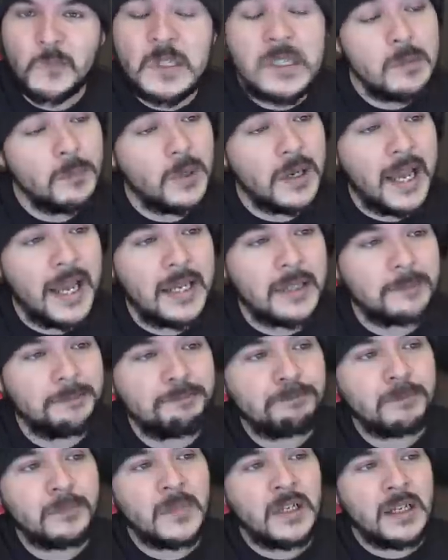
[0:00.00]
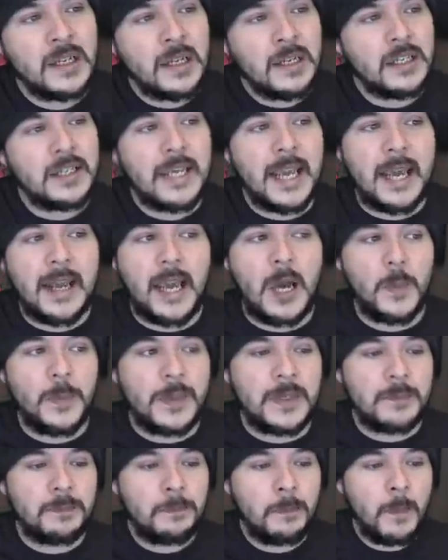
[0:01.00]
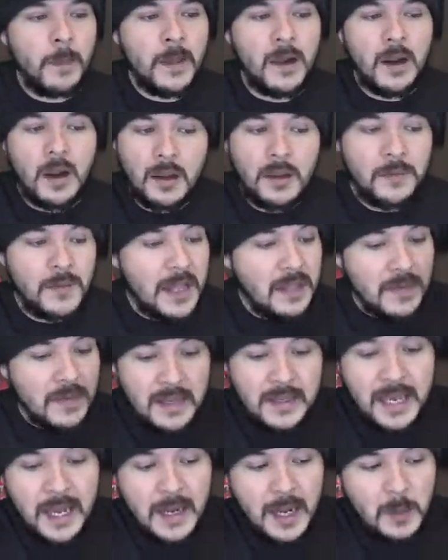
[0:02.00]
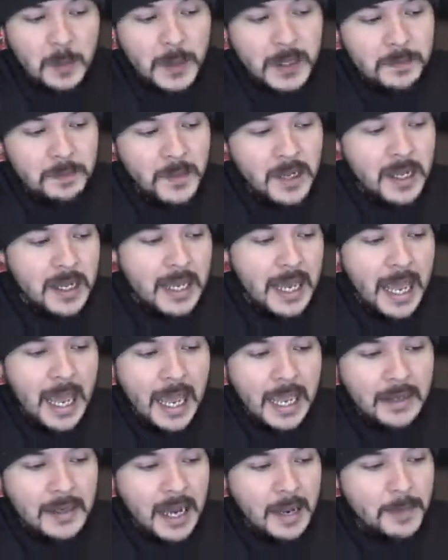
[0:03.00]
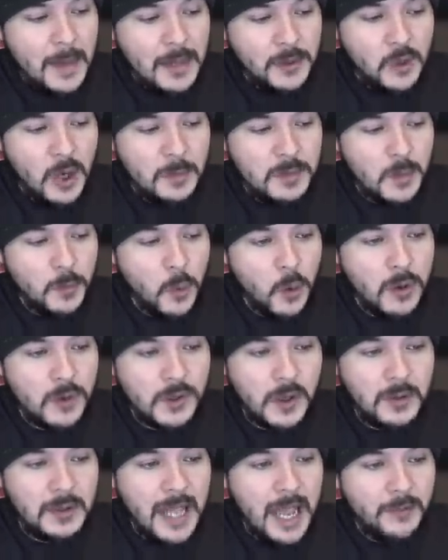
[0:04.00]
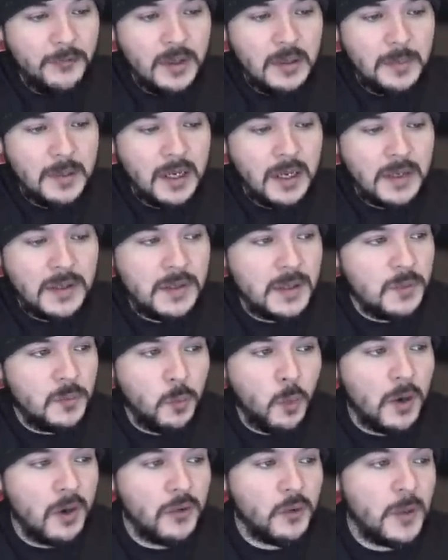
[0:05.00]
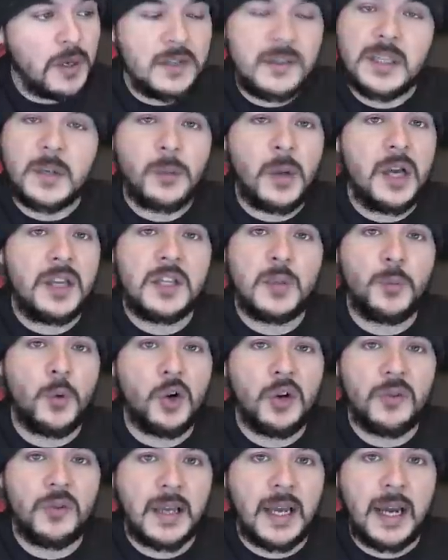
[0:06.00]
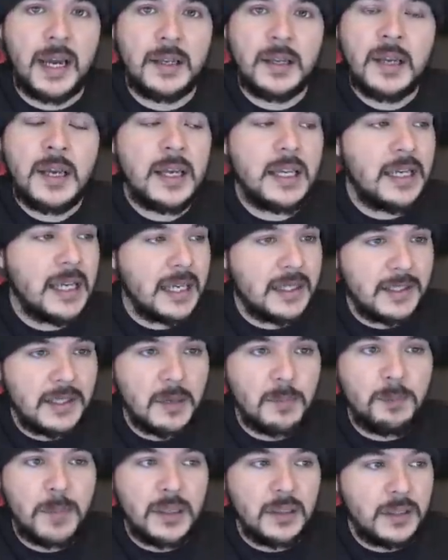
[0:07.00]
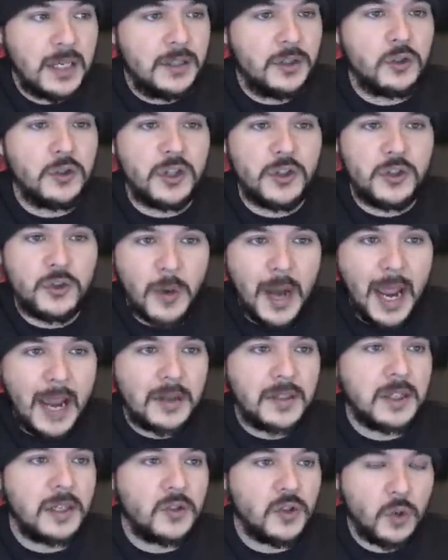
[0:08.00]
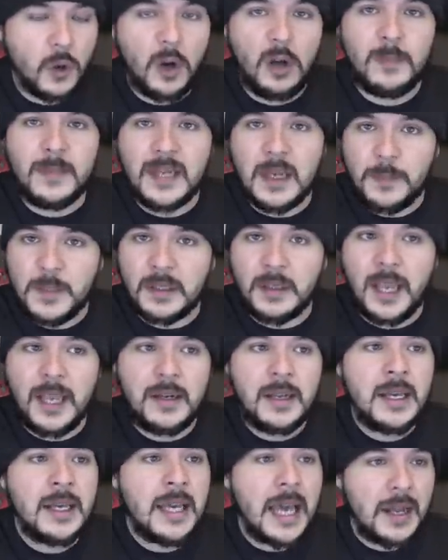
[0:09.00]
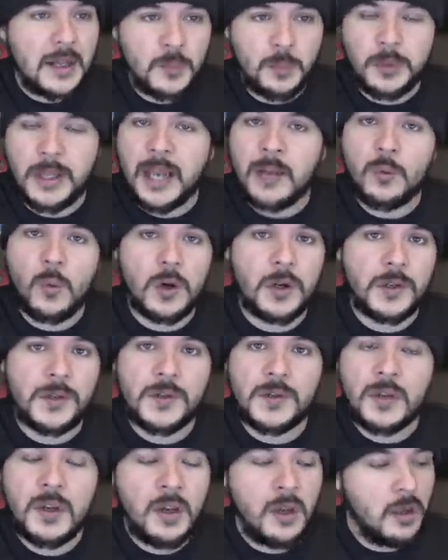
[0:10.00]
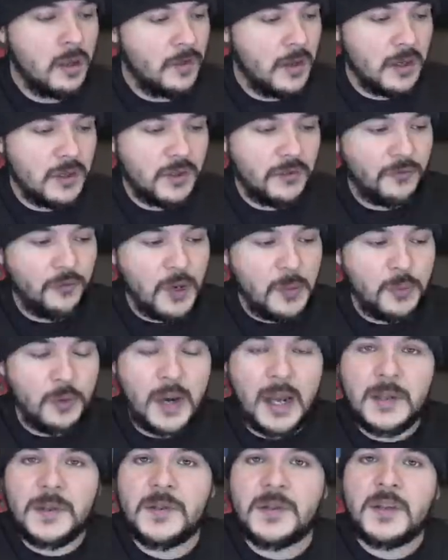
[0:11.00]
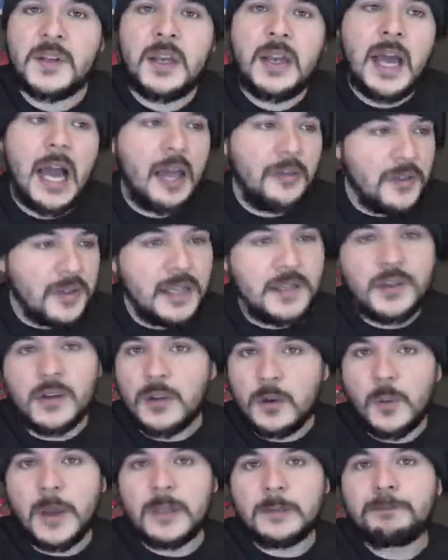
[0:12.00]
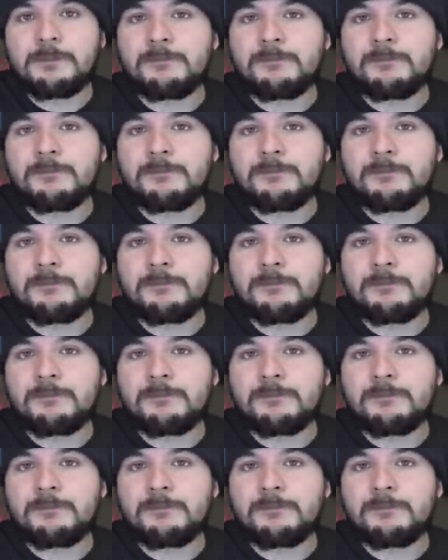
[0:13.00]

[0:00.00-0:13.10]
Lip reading: But hey, you can't help it. They can't help it. And I bet Trump supporters are laughing because it's one of the reasons they probably supported the guy. He has the ability to distract, control, manipulate, and his plan works. There's the free press. I think he's going to win.